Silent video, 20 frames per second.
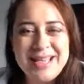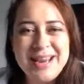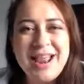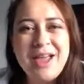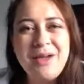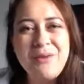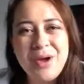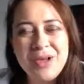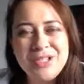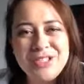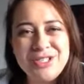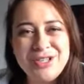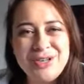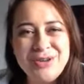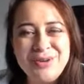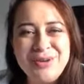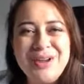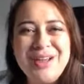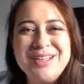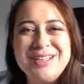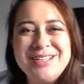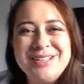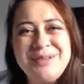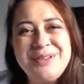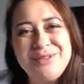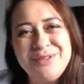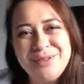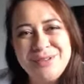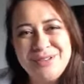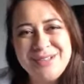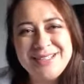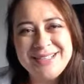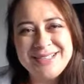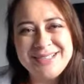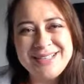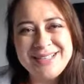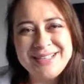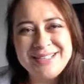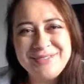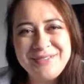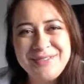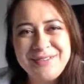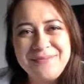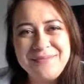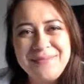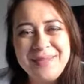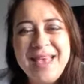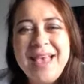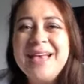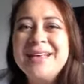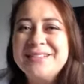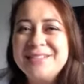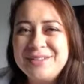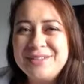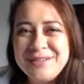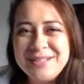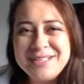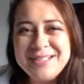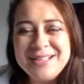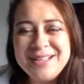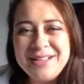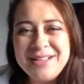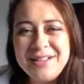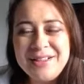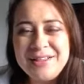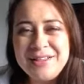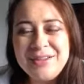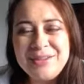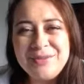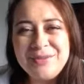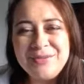And I want you to be truly successful. So until